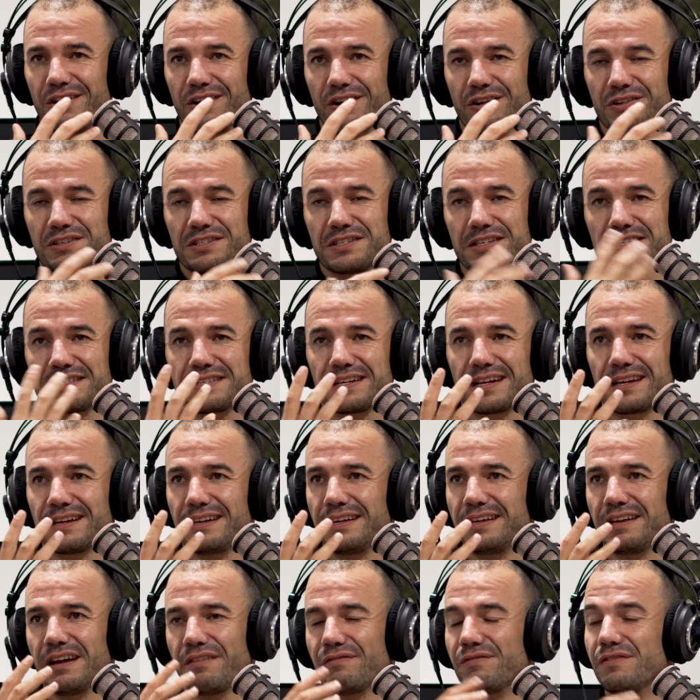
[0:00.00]

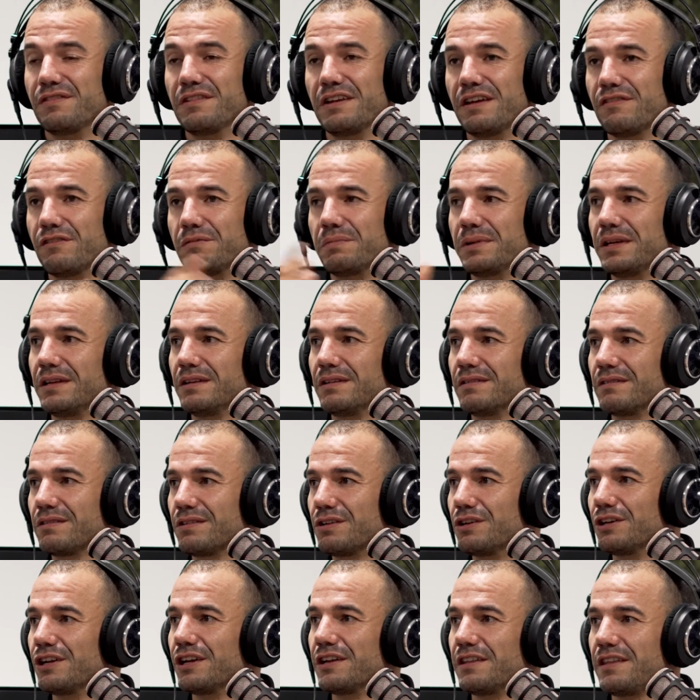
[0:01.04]
Artistically, I've never been
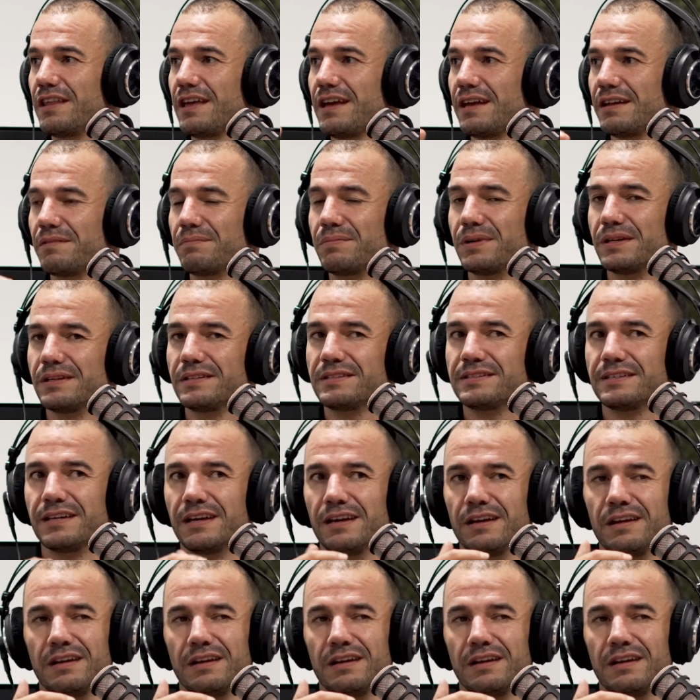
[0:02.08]
good at that, but